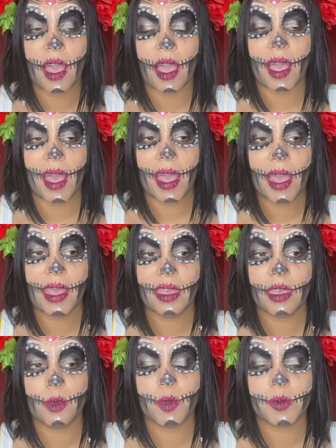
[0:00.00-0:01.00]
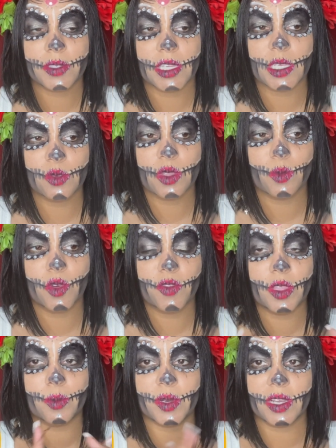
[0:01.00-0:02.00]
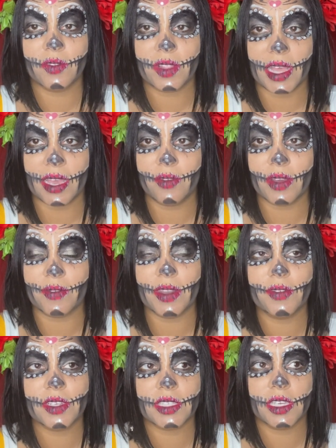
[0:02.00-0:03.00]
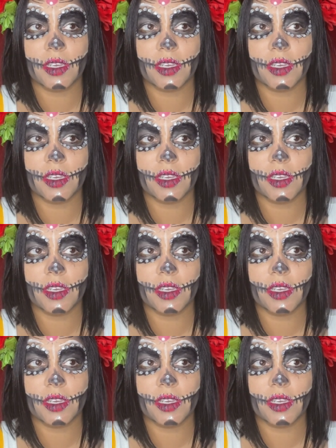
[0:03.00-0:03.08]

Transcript: I am obsessed with the movie The Book of Life. I've never seen